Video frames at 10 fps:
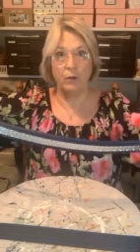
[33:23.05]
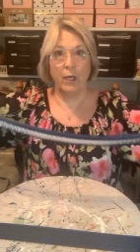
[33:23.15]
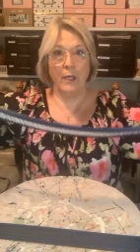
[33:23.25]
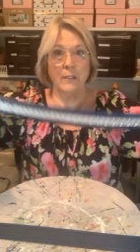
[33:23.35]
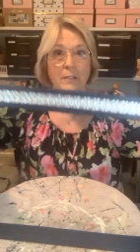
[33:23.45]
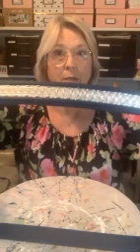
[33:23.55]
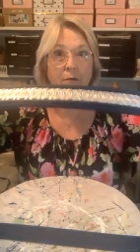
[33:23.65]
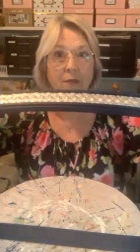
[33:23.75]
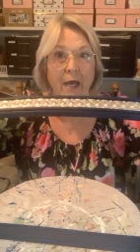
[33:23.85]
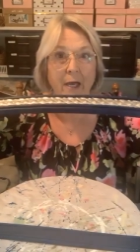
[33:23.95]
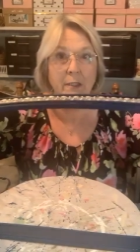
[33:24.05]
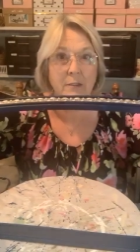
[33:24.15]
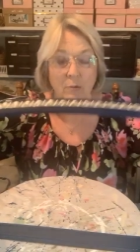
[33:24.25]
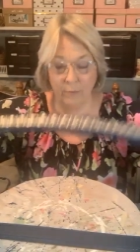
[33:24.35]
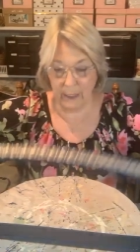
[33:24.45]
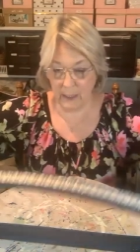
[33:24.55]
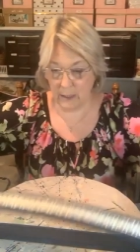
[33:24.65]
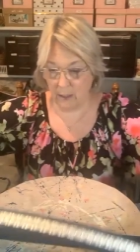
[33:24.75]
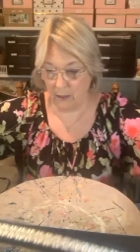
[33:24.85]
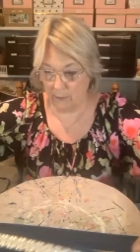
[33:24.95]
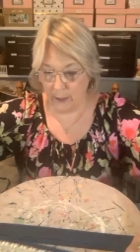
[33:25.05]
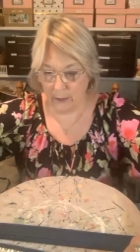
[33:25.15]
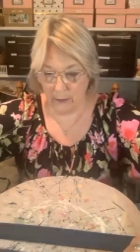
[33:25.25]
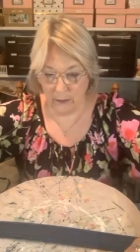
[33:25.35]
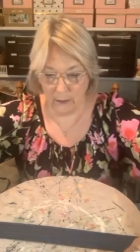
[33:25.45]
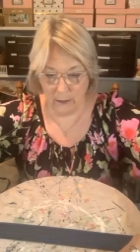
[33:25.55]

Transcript: Okay, so that's going to be the top.